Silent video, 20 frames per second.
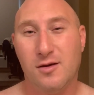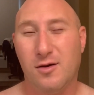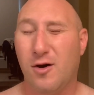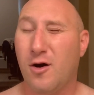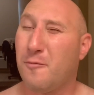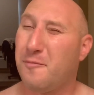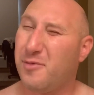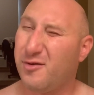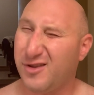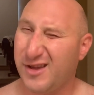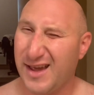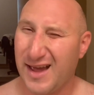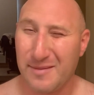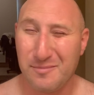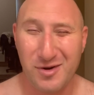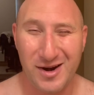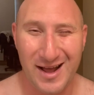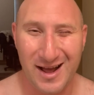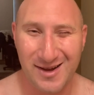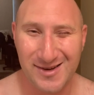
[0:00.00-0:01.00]
Hopefully I
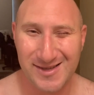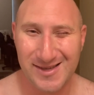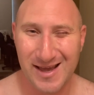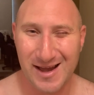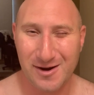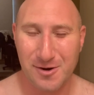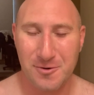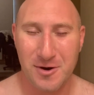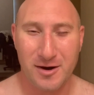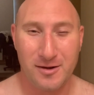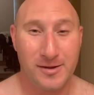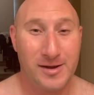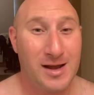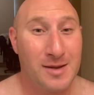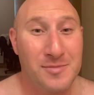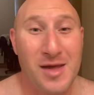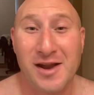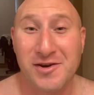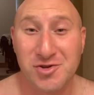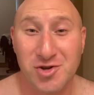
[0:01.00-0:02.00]
pronounced that correctly.
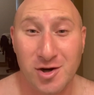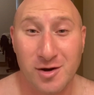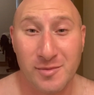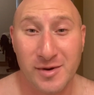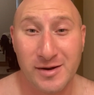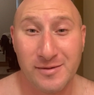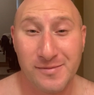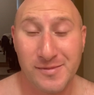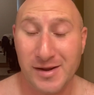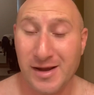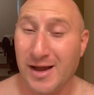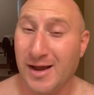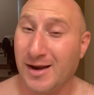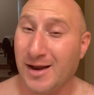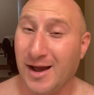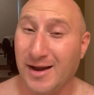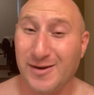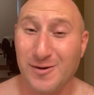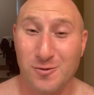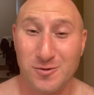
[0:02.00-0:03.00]
I'm not German and
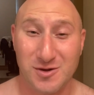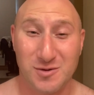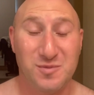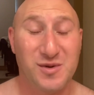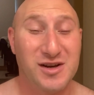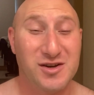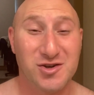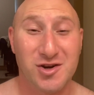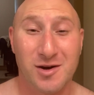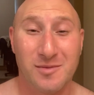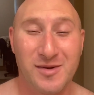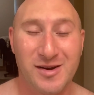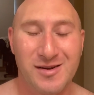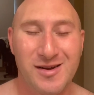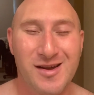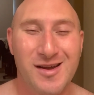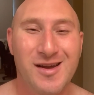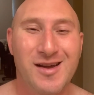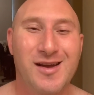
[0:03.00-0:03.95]
I don't speak German.